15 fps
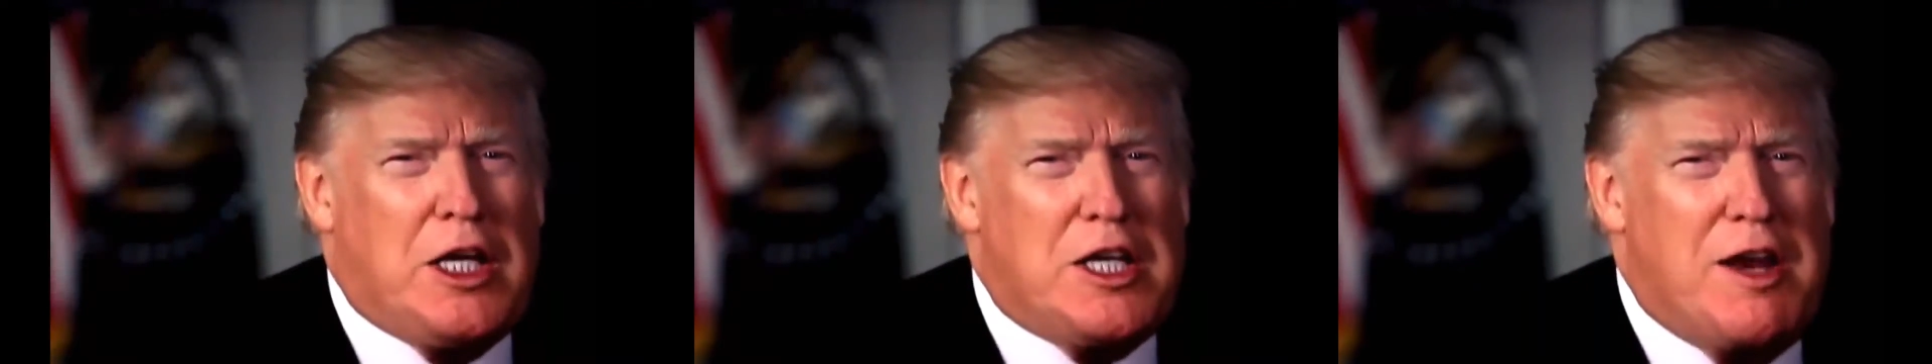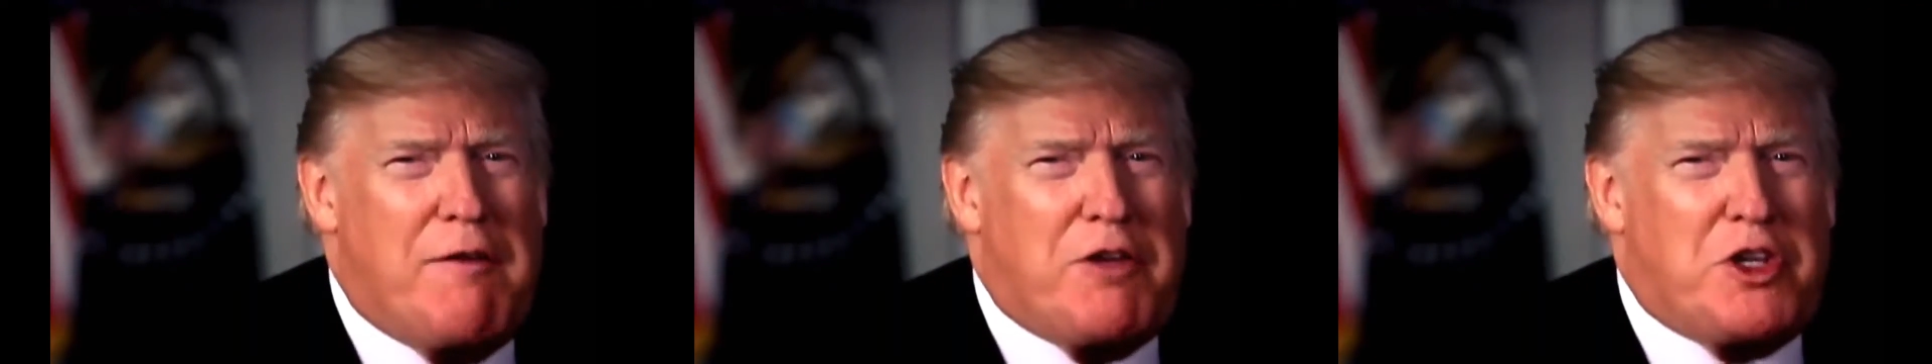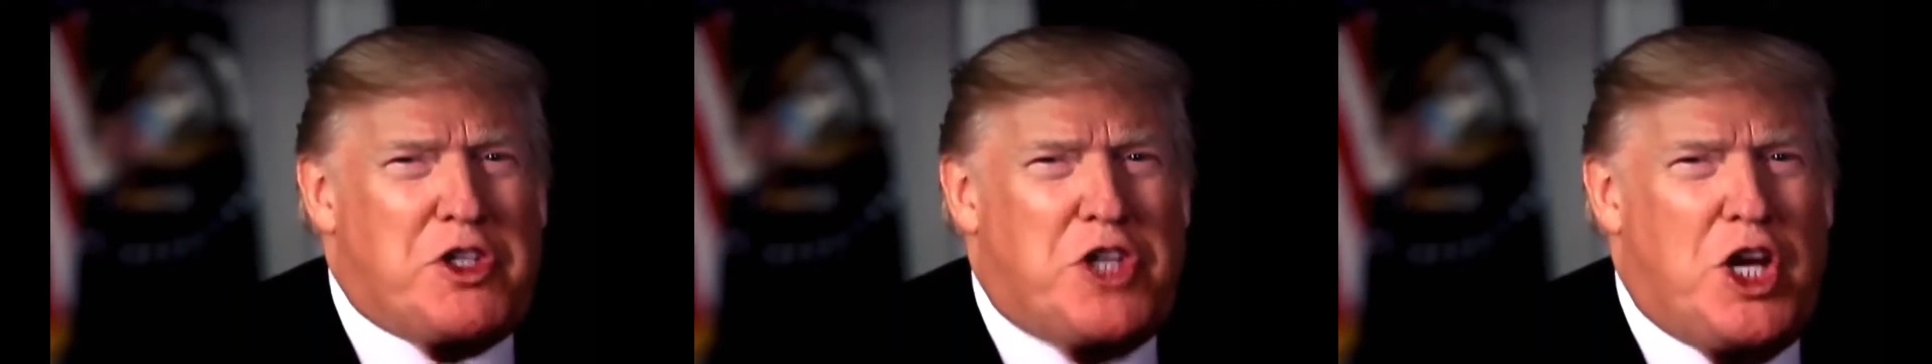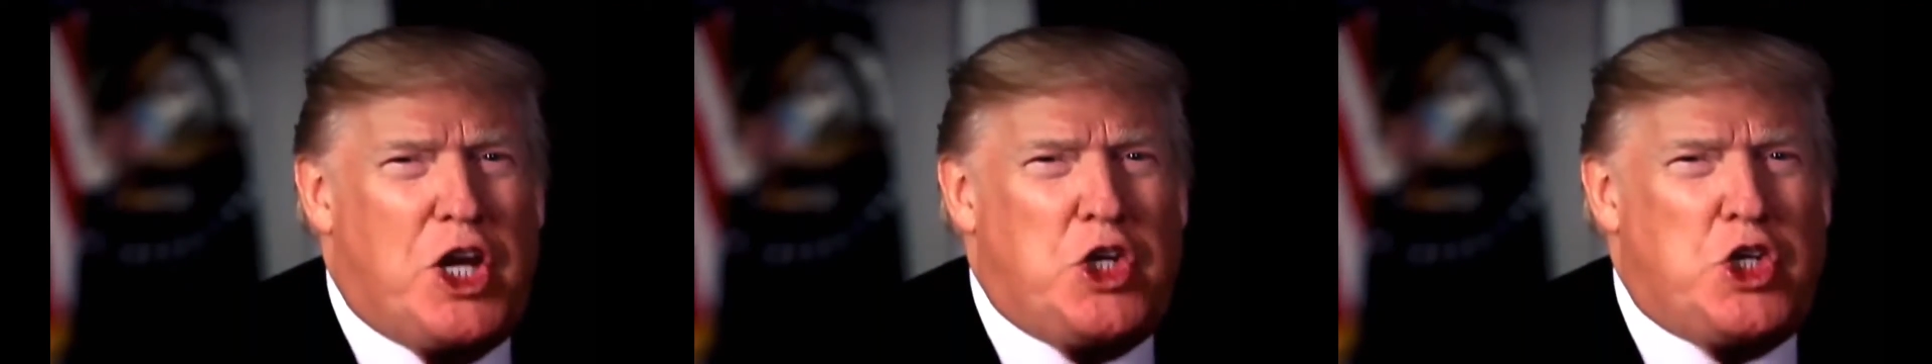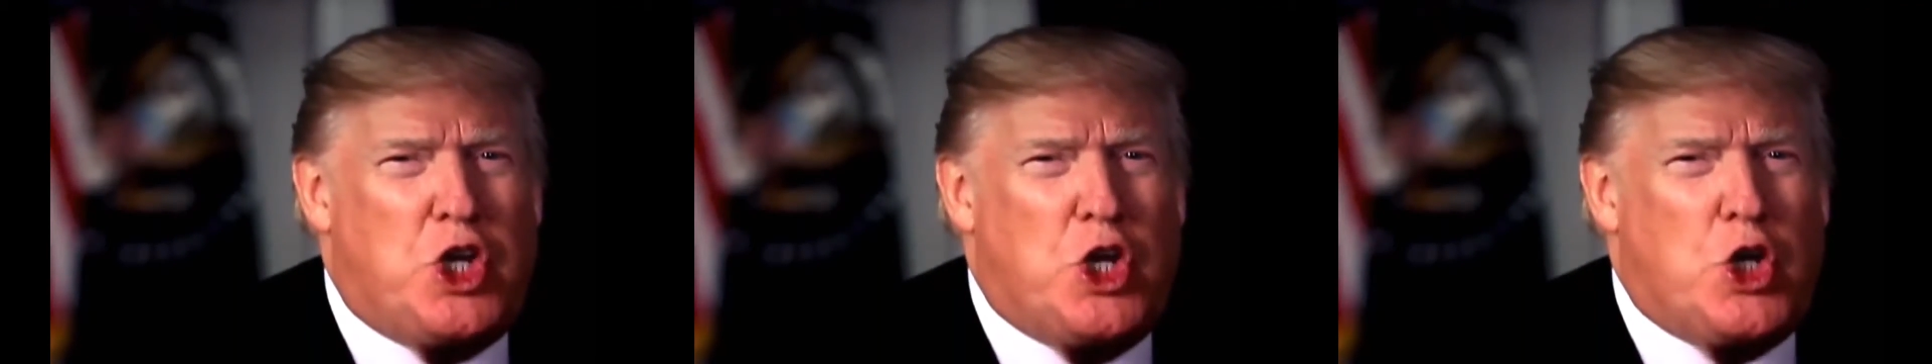heartbreaking
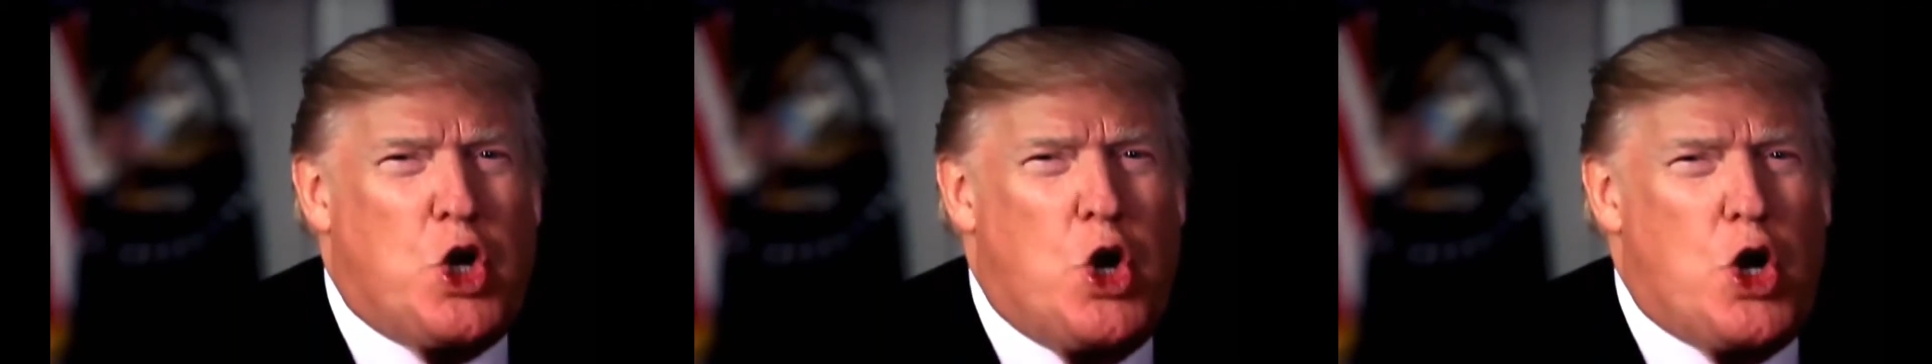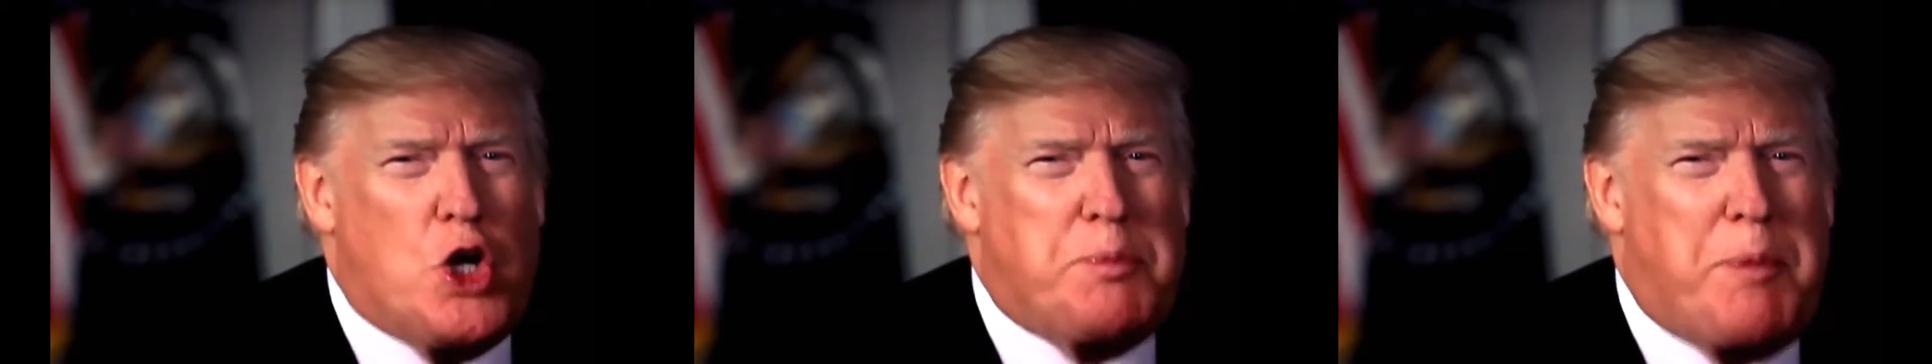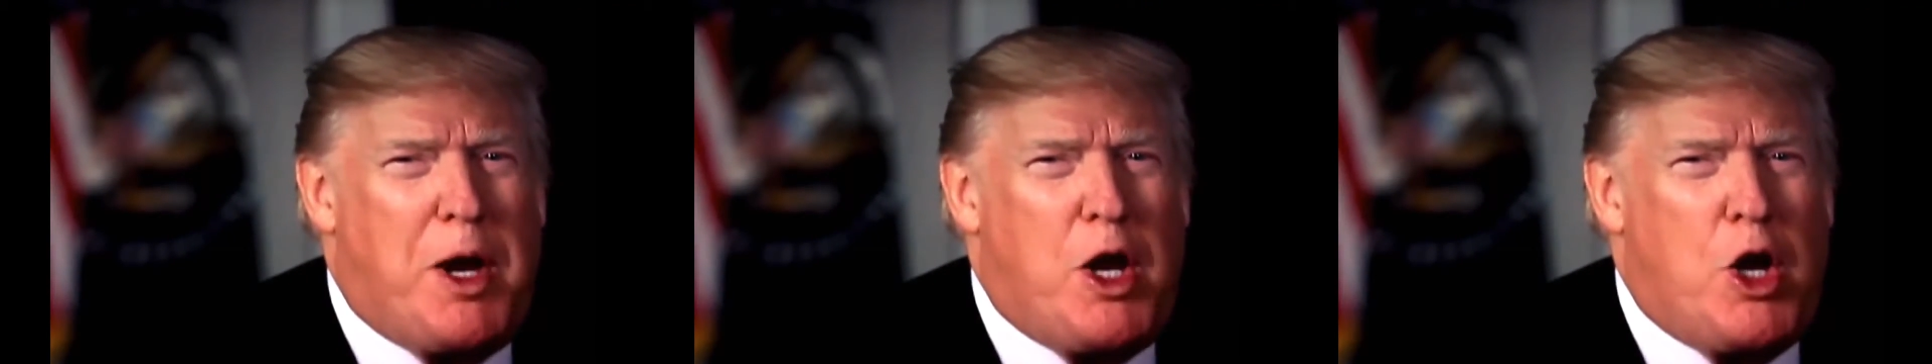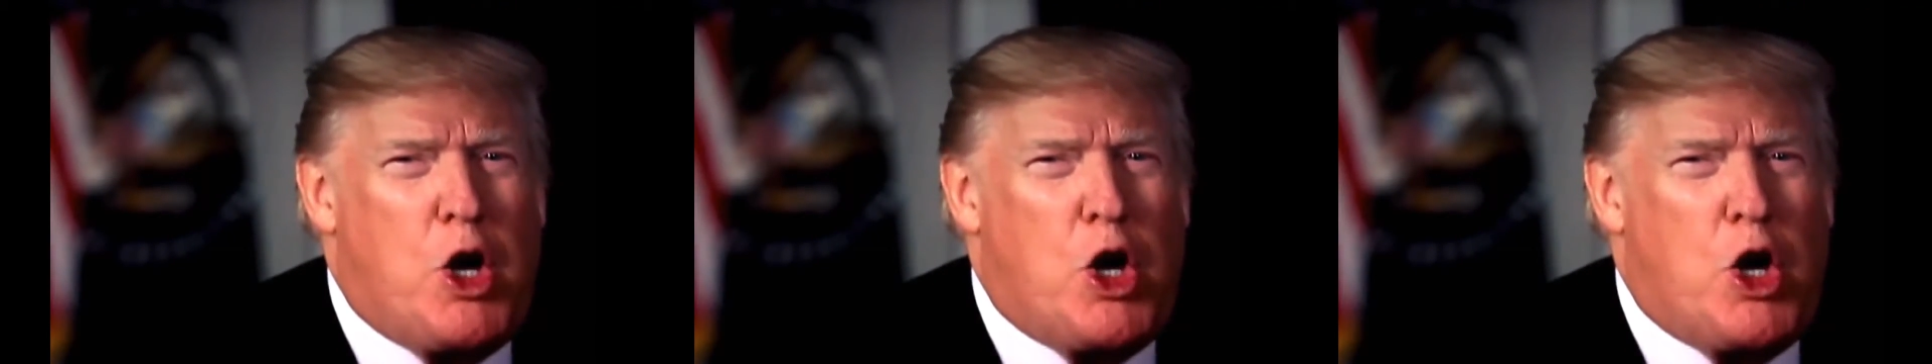devastation caused by